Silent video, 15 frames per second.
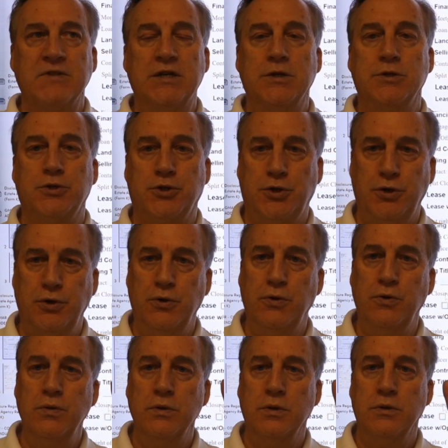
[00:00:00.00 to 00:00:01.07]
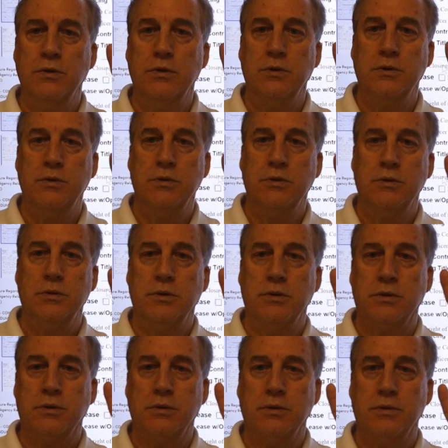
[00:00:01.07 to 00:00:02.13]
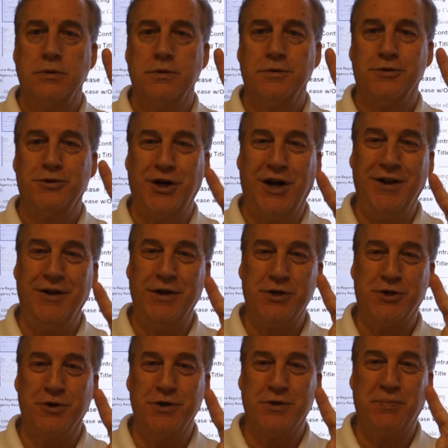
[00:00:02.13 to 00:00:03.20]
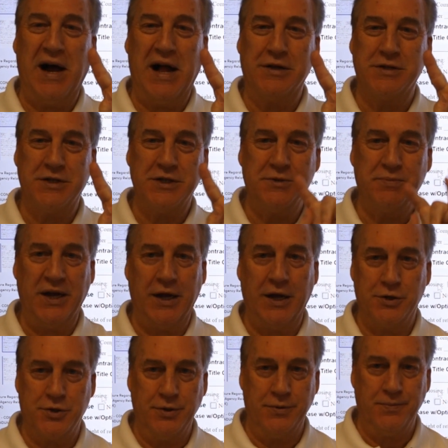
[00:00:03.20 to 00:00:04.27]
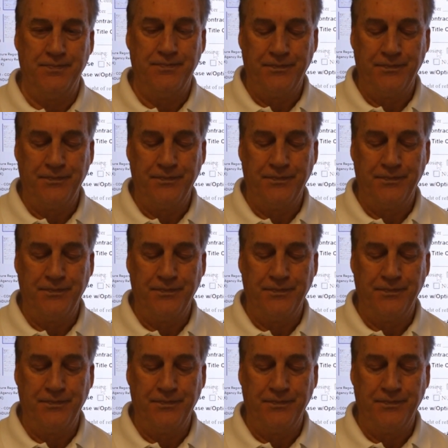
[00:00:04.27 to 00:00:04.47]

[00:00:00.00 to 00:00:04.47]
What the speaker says: two title insurance policies being issued.